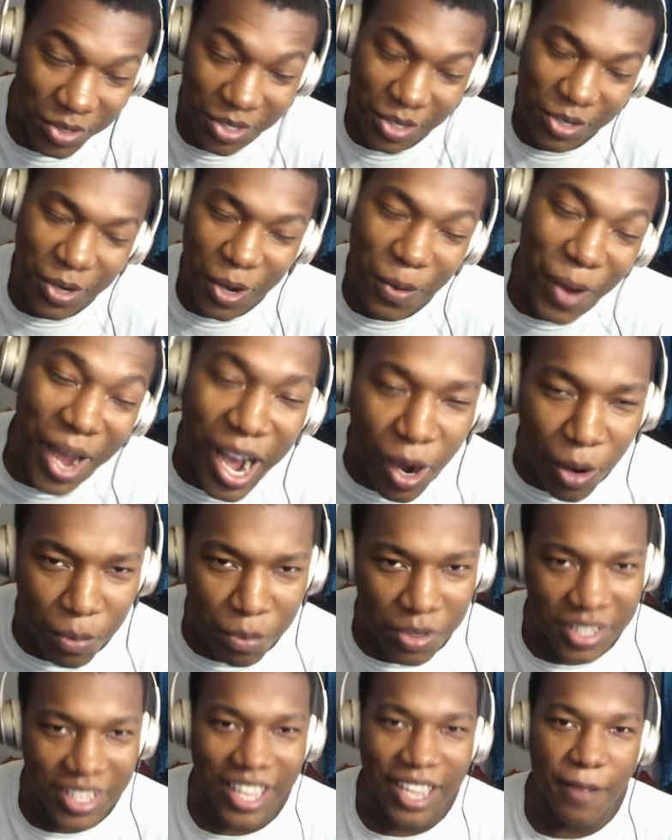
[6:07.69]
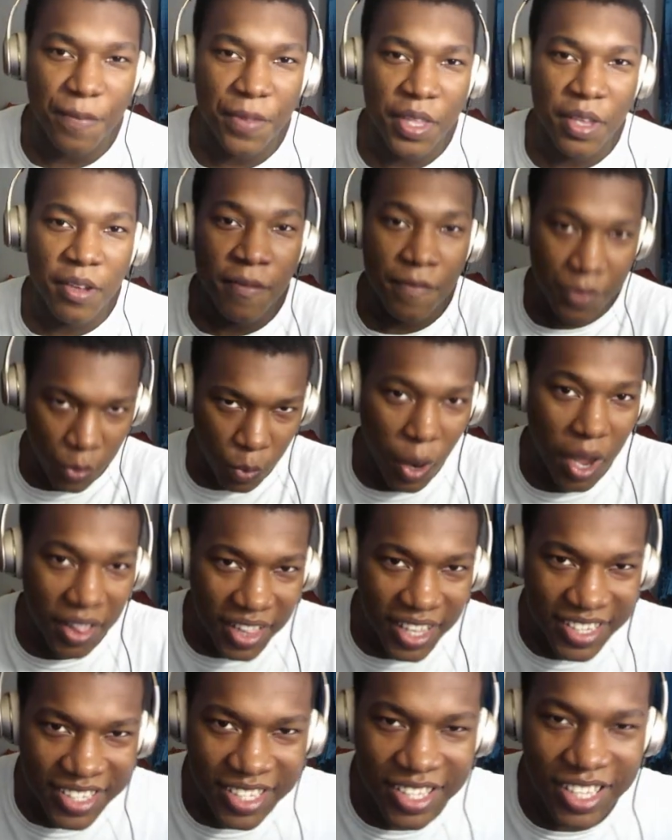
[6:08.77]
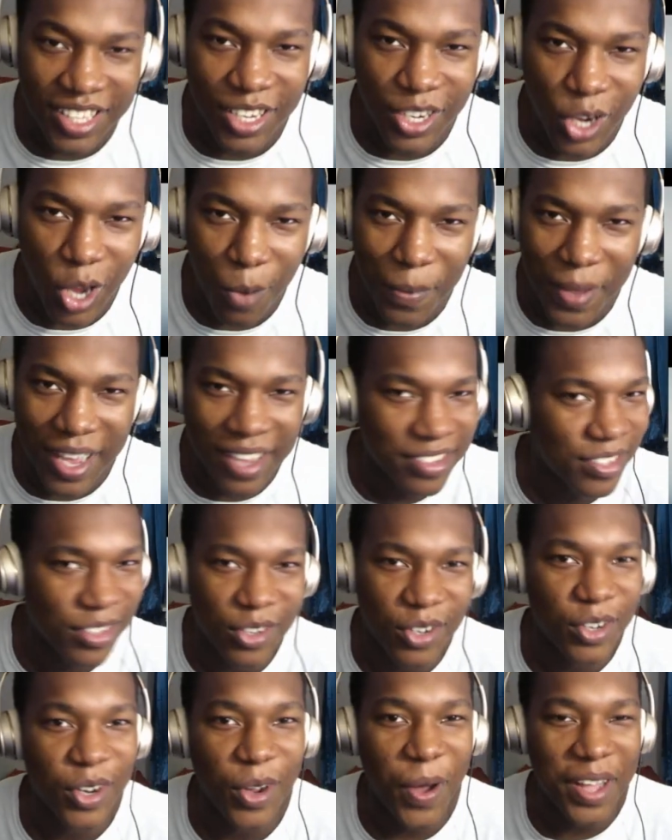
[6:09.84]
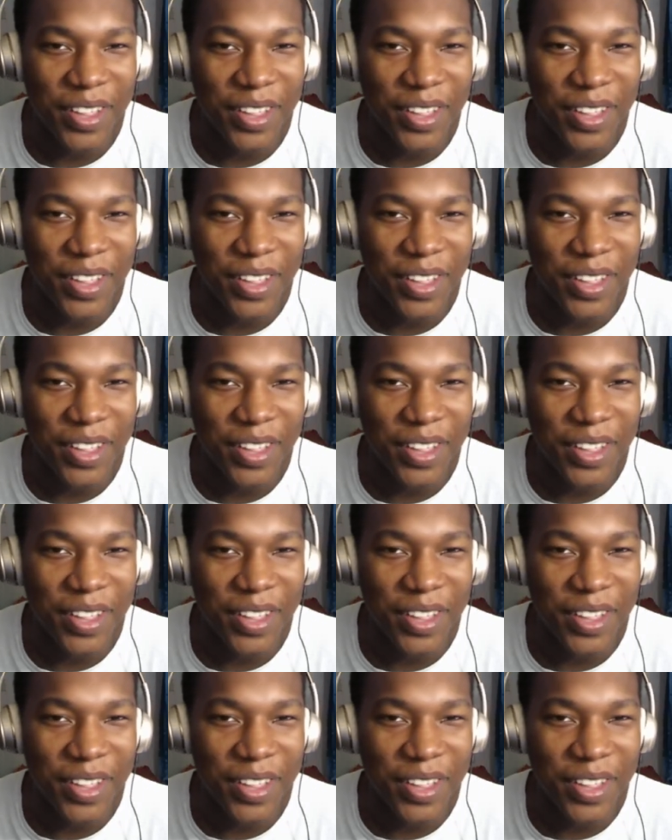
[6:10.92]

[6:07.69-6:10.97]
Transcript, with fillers: We should go out. But like, do I look like Selena Gomez? No.